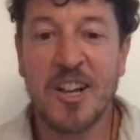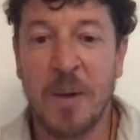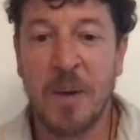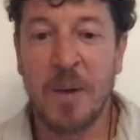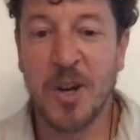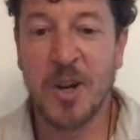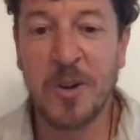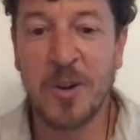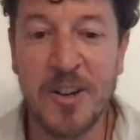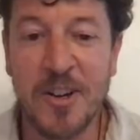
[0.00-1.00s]
So I'm
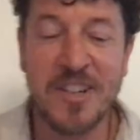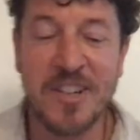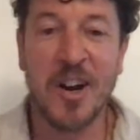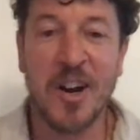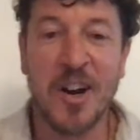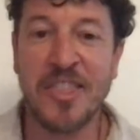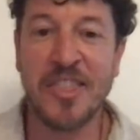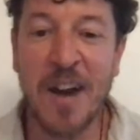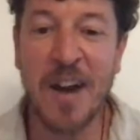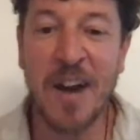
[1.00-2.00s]
told there's
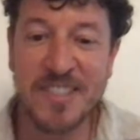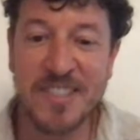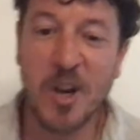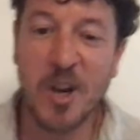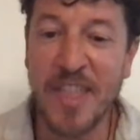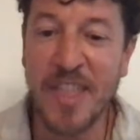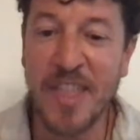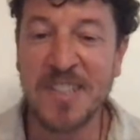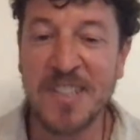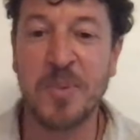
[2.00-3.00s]
over
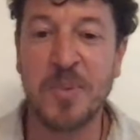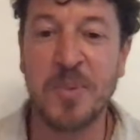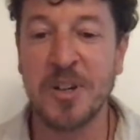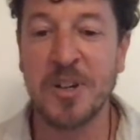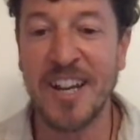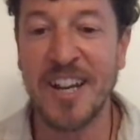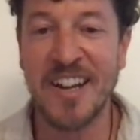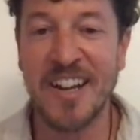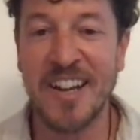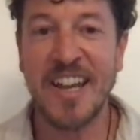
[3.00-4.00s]
thousands of people
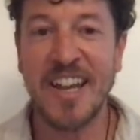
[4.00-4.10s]
here,